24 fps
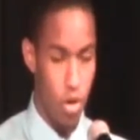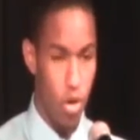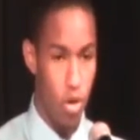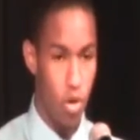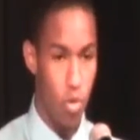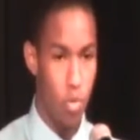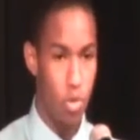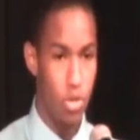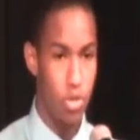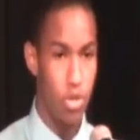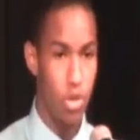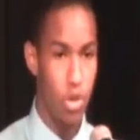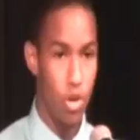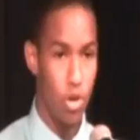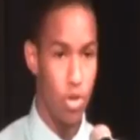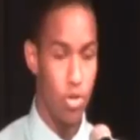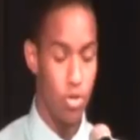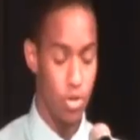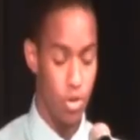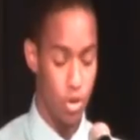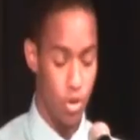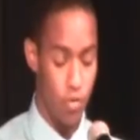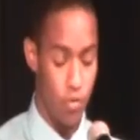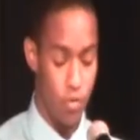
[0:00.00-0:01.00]
Oakwood's
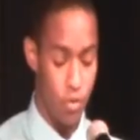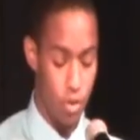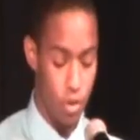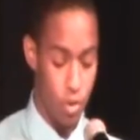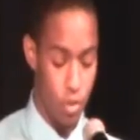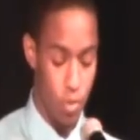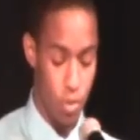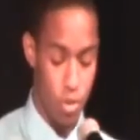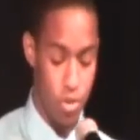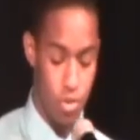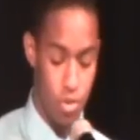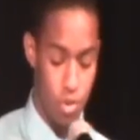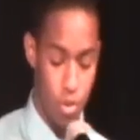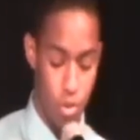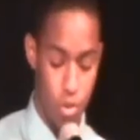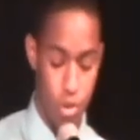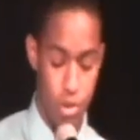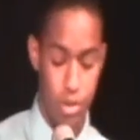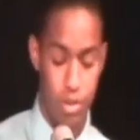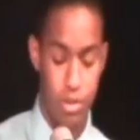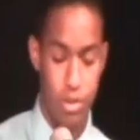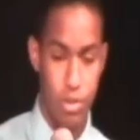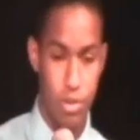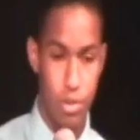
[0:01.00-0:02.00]
halls are filled with
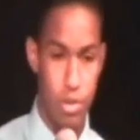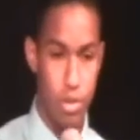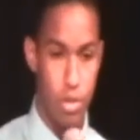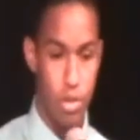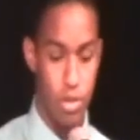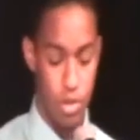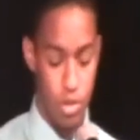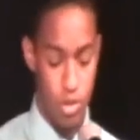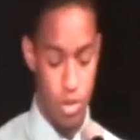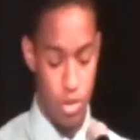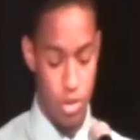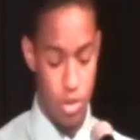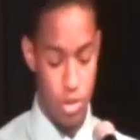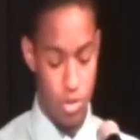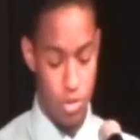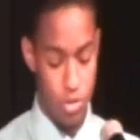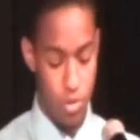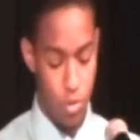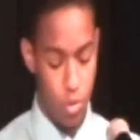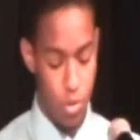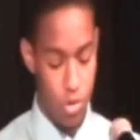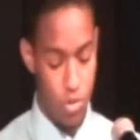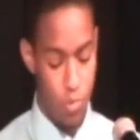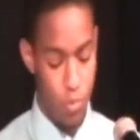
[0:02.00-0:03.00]
stories.
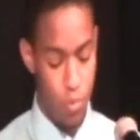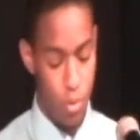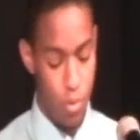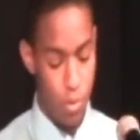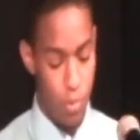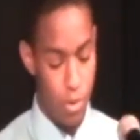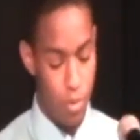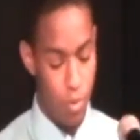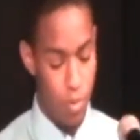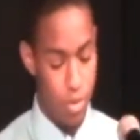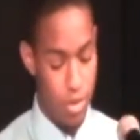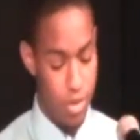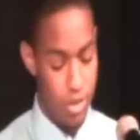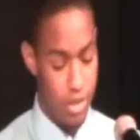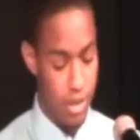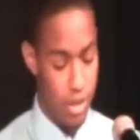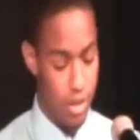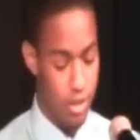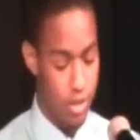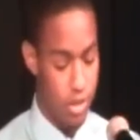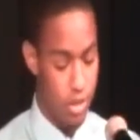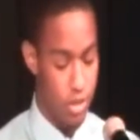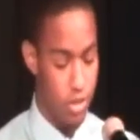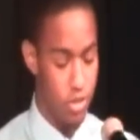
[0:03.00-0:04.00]
Stories brimming with the
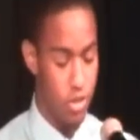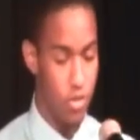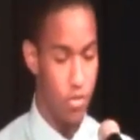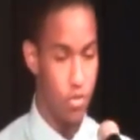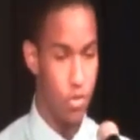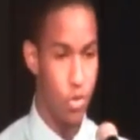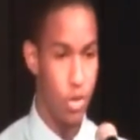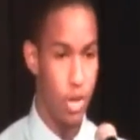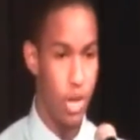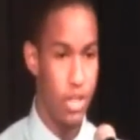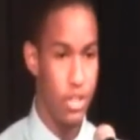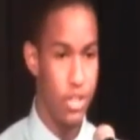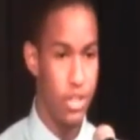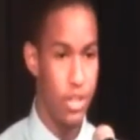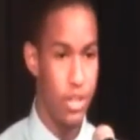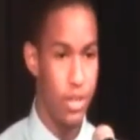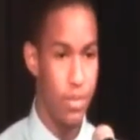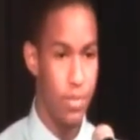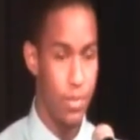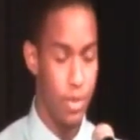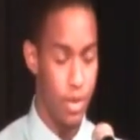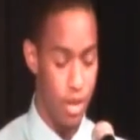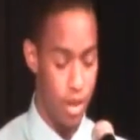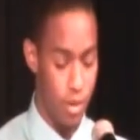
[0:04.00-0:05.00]
challenges of
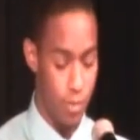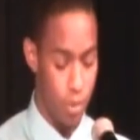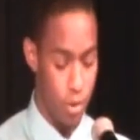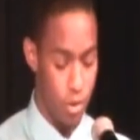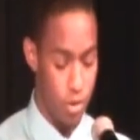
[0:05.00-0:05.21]
tragedy and